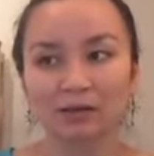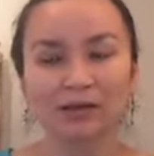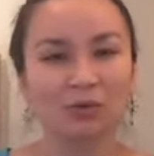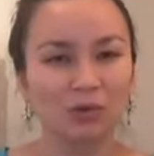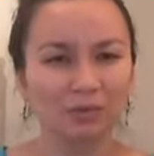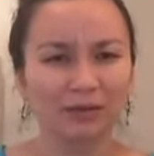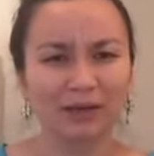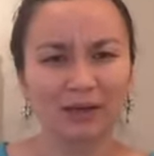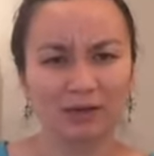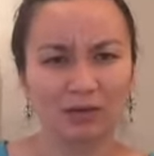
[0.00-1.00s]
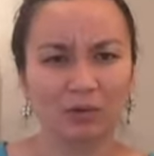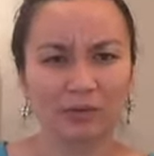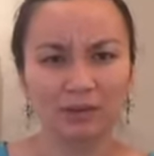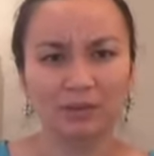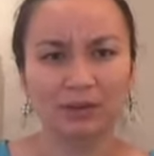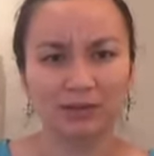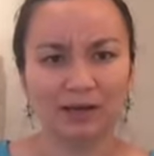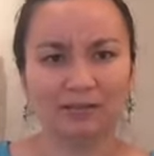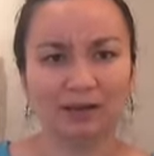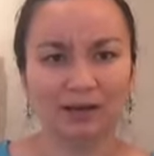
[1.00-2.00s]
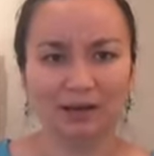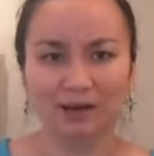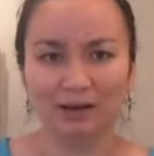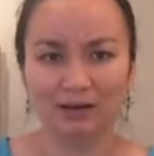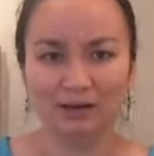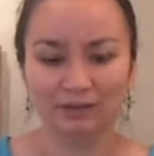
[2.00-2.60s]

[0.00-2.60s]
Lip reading: like normally I always put down like a,